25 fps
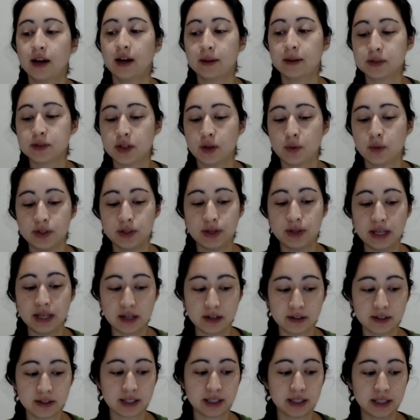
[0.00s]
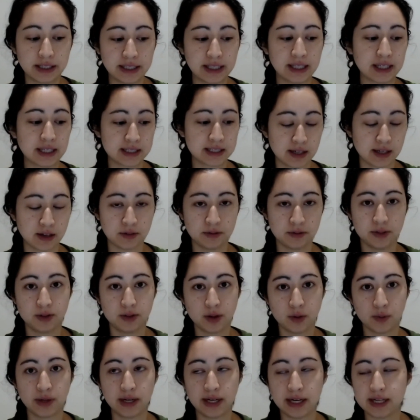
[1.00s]
so that when you hear the clicking sound, you
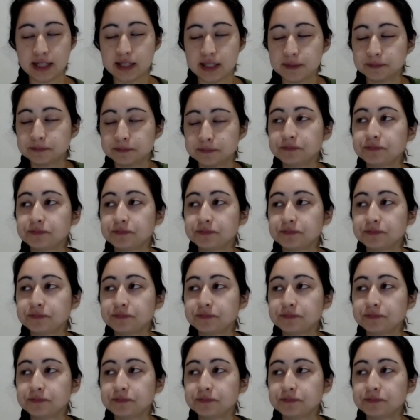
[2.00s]
know what it is.